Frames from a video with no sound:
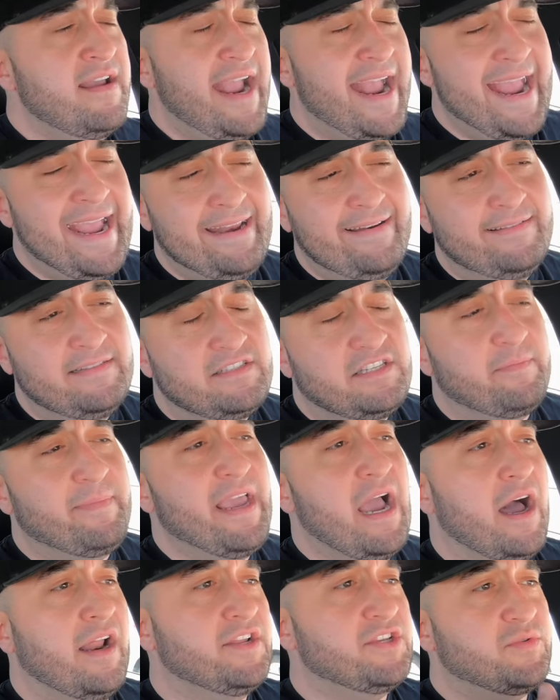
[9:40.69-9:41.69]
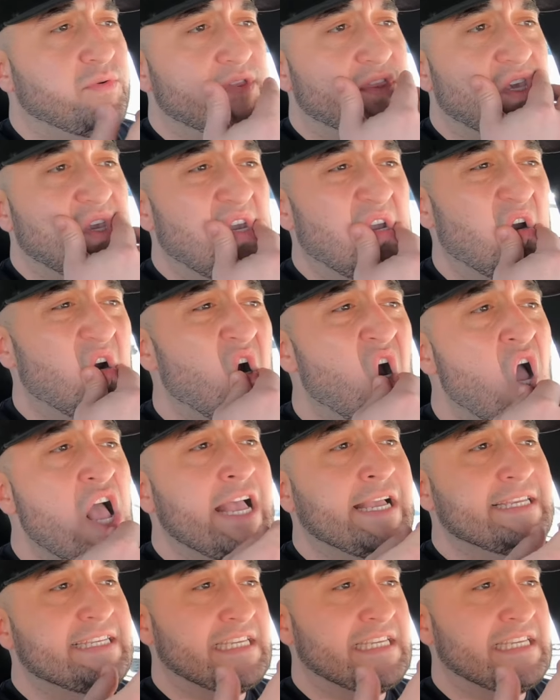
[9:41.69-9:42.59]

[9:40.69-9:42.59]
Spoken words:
And to be honest with you,